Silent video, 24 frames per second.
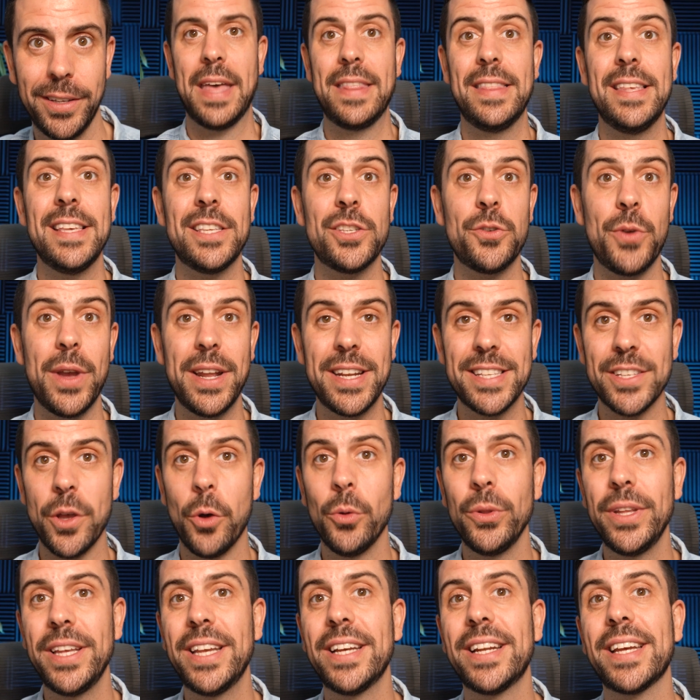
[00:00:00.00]
And this trend is
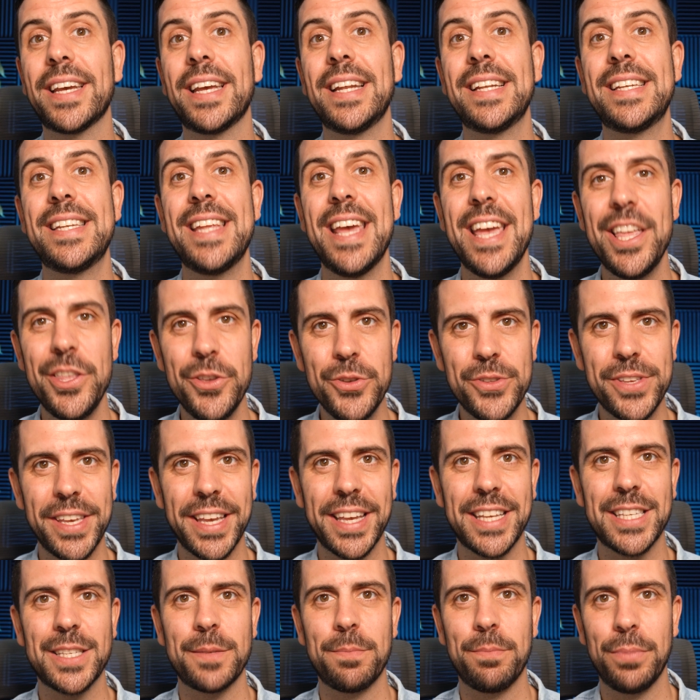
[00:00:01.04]
only going to continue to
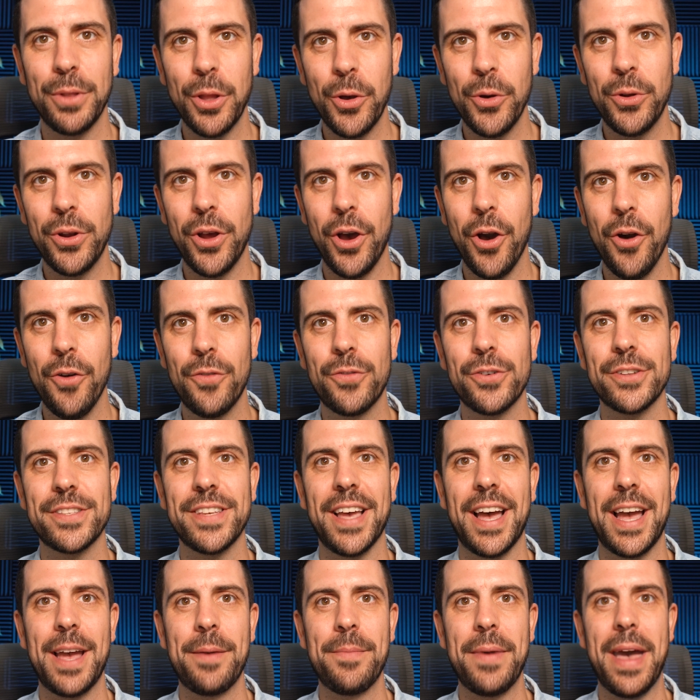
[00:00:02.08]
explode over
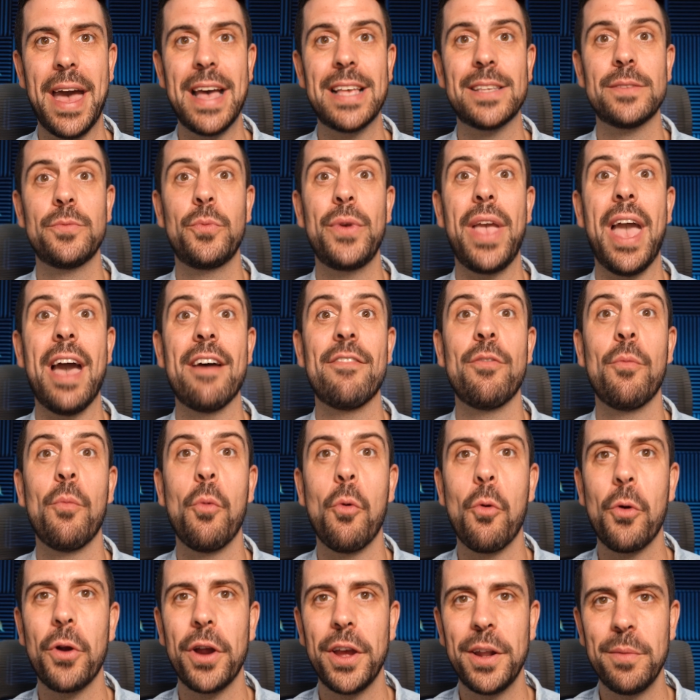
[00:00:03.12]
time as we have
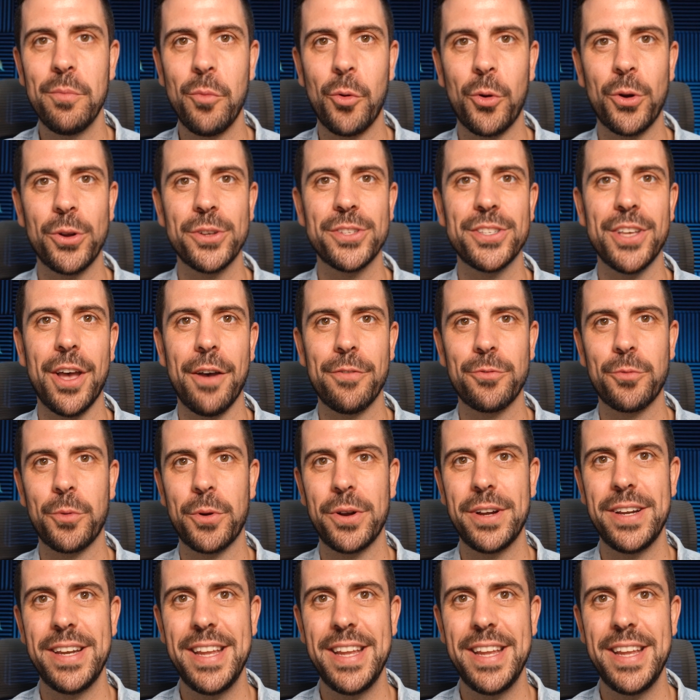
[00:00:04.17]
more and more software